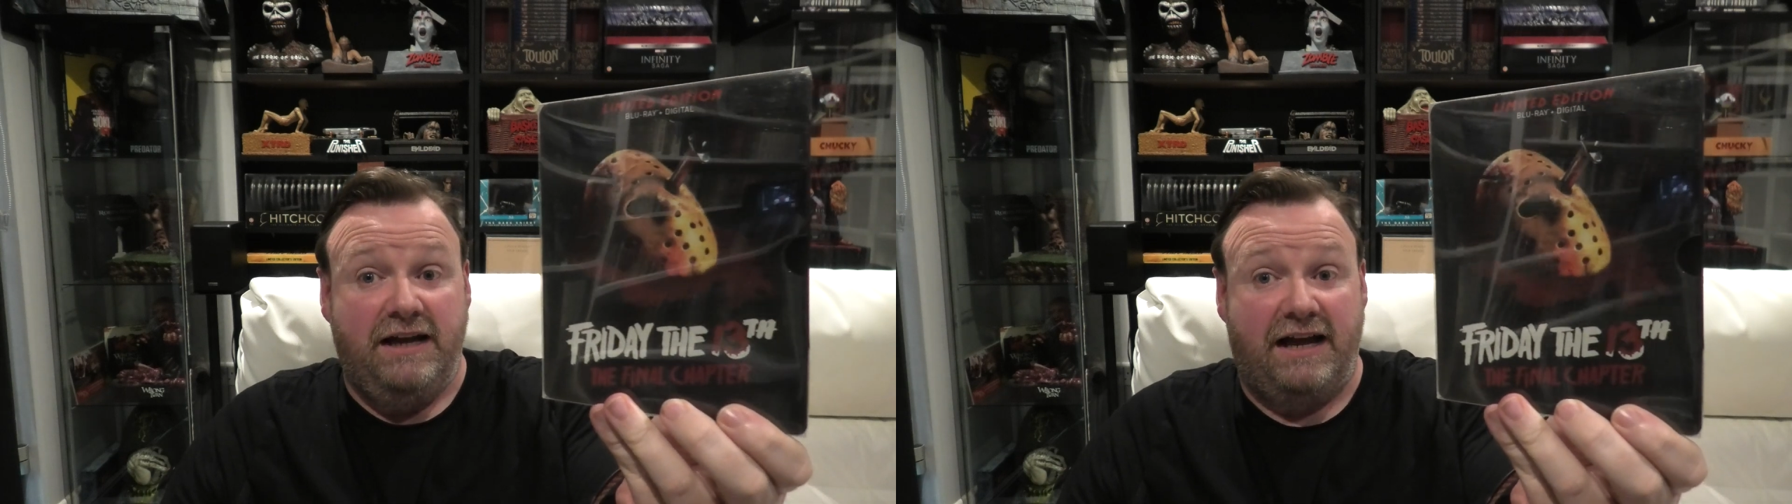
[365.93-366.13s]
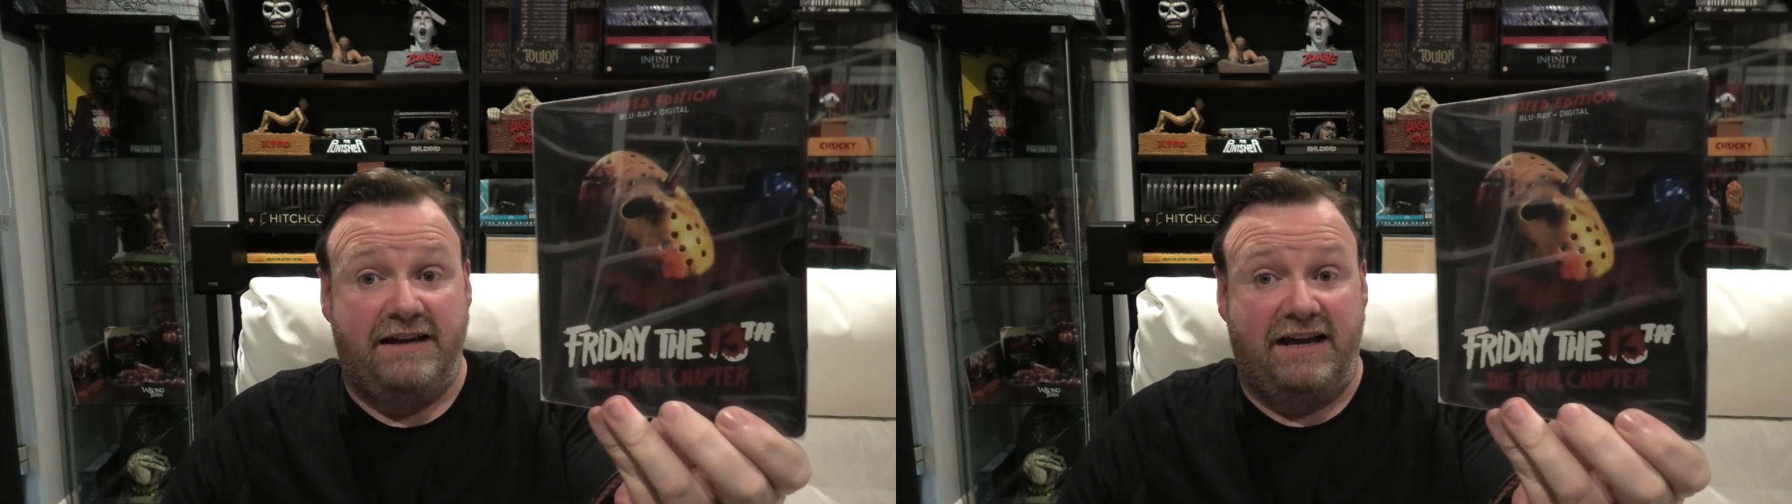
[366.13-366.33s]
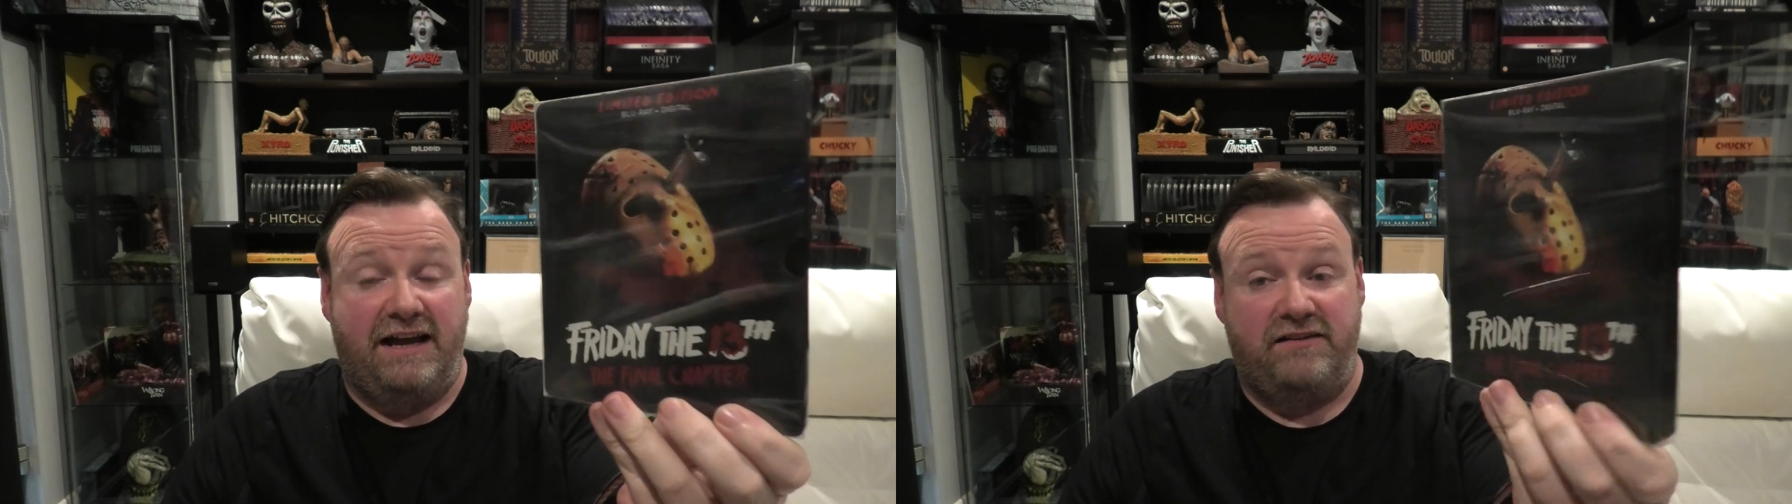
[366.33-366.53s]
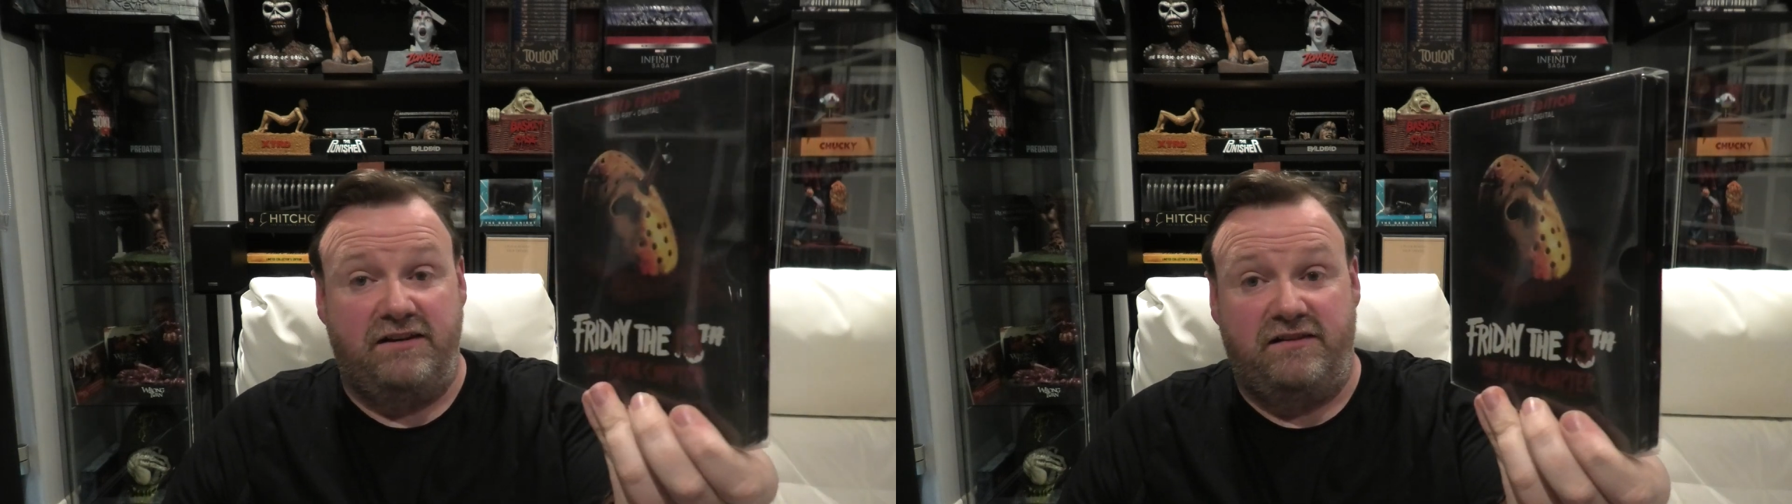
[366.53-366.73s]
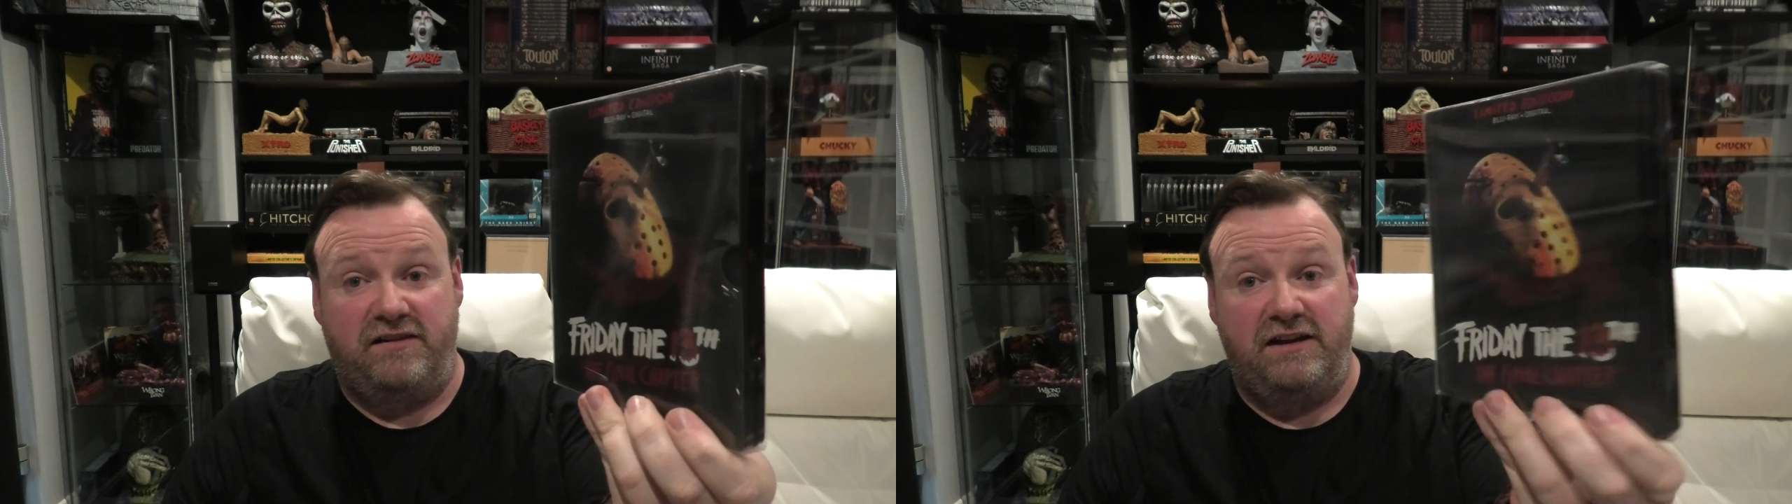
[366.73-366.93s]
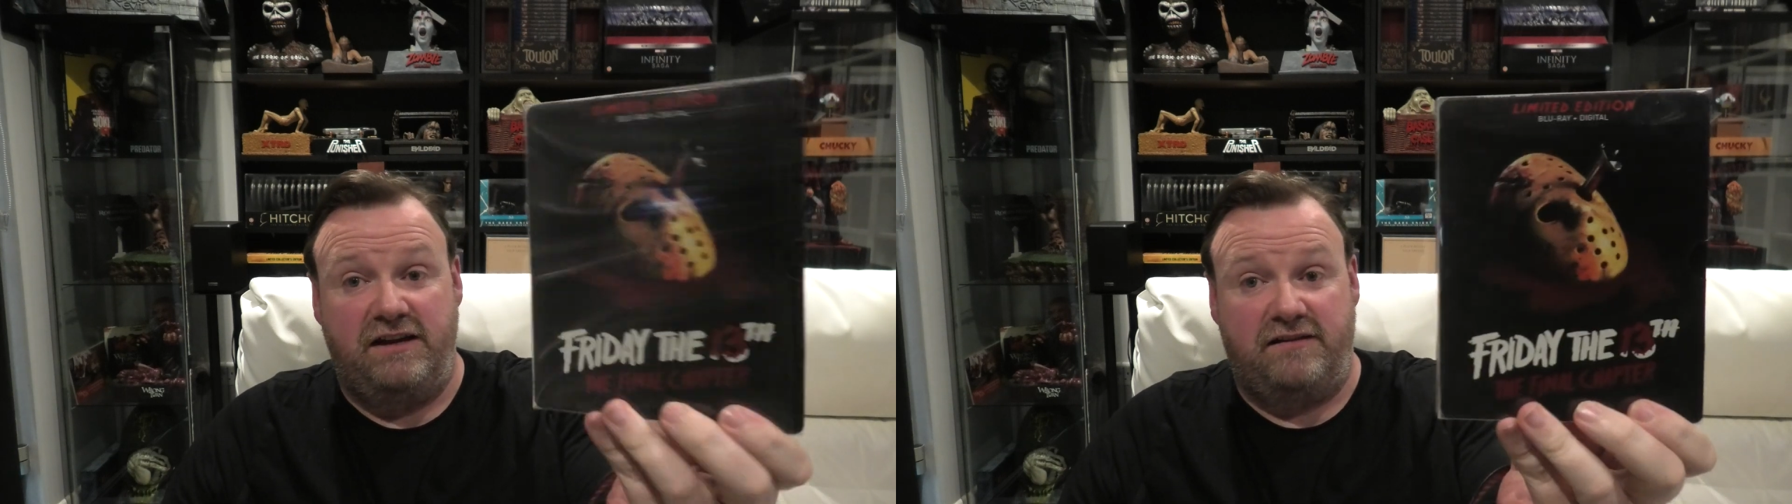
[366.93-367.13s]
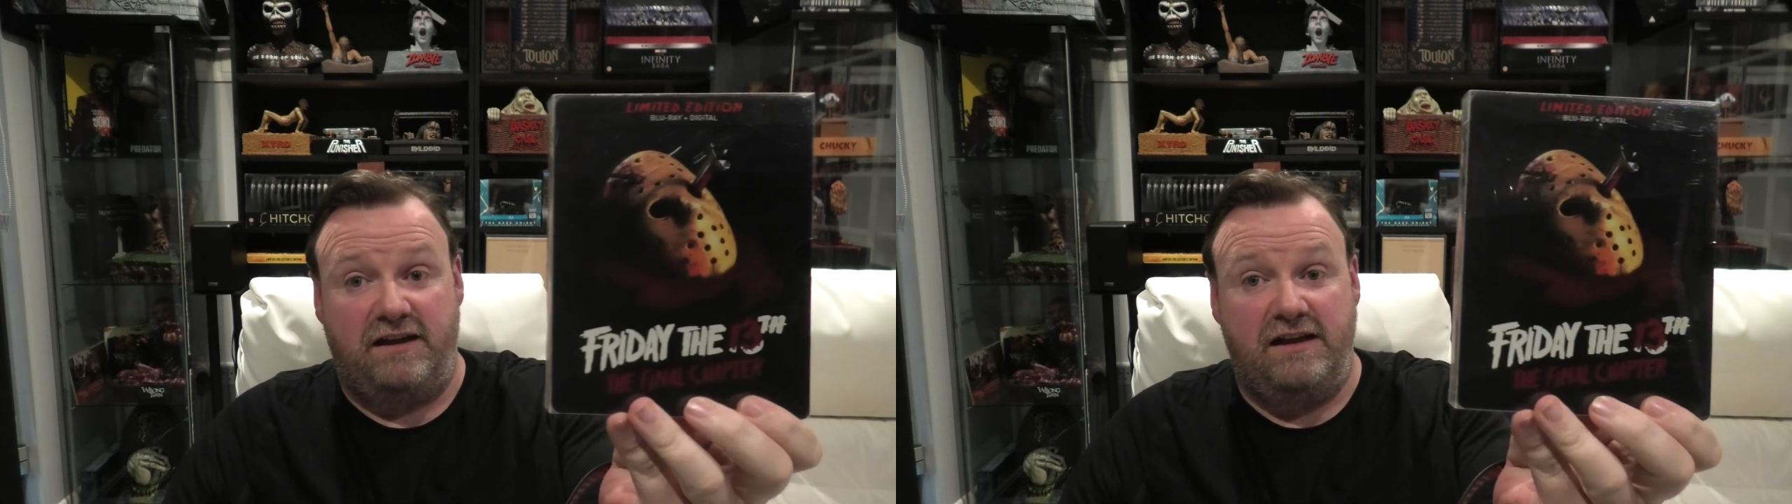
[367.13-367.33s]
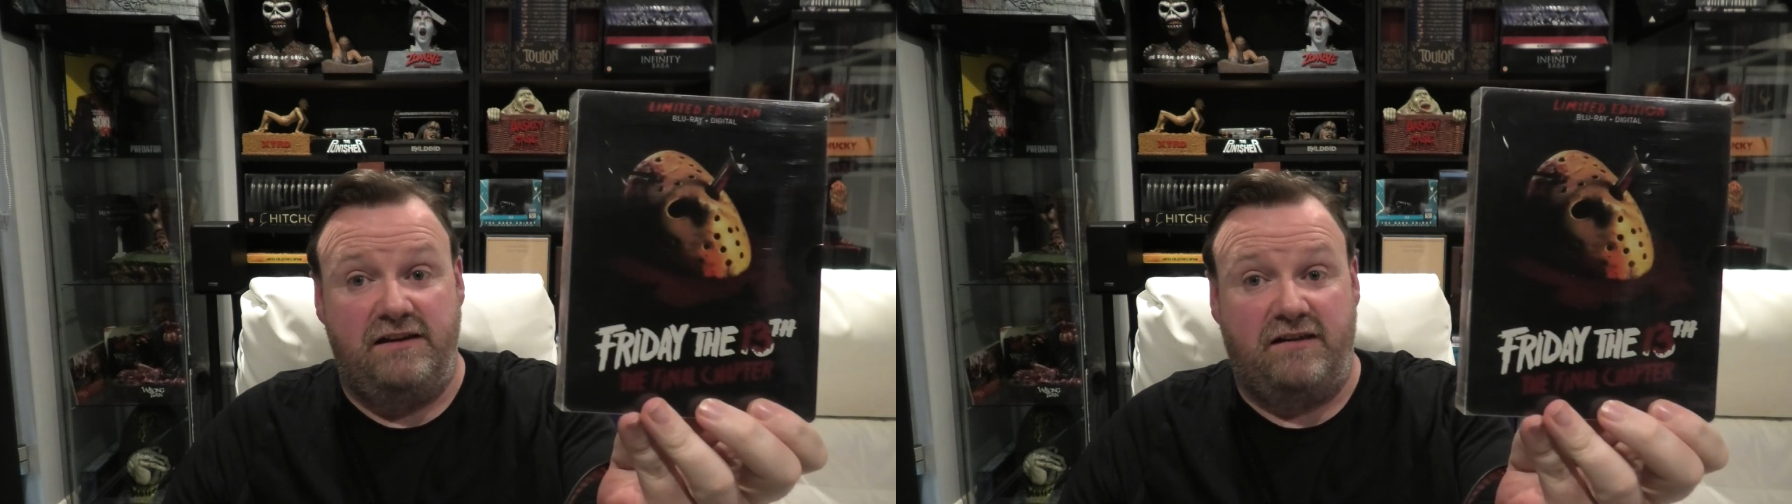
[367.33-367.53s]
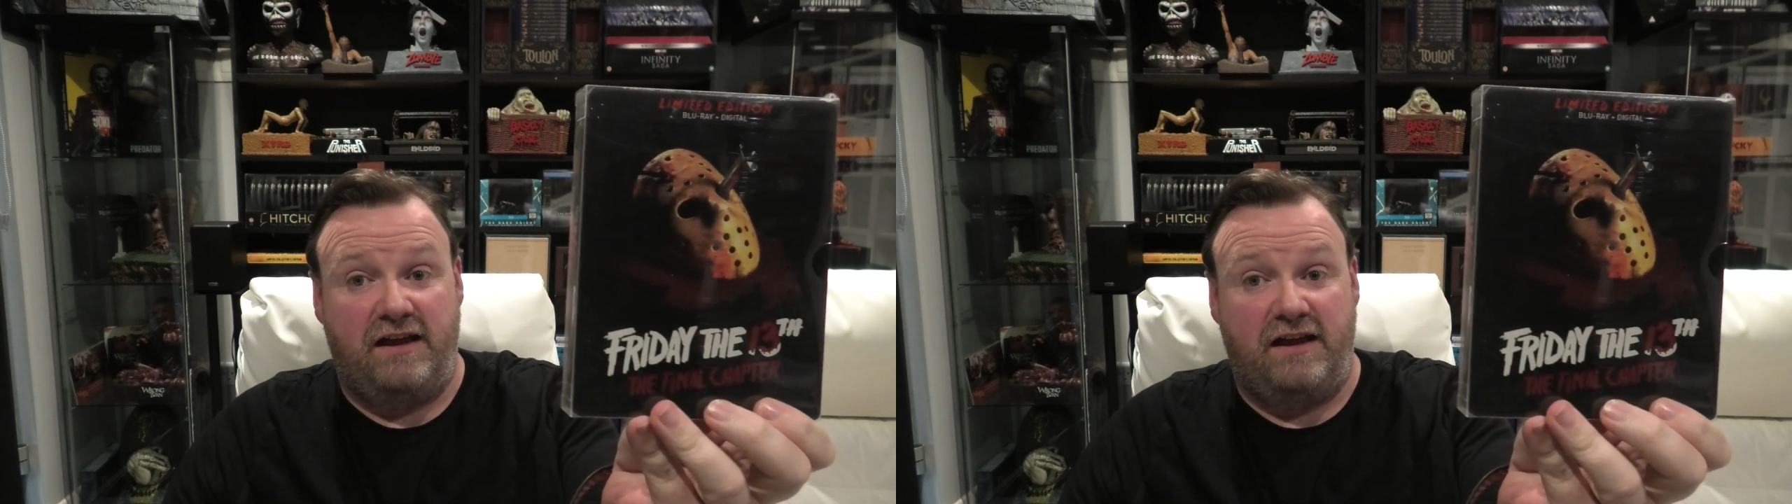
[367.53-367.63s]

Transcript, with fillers: And as you can see, this is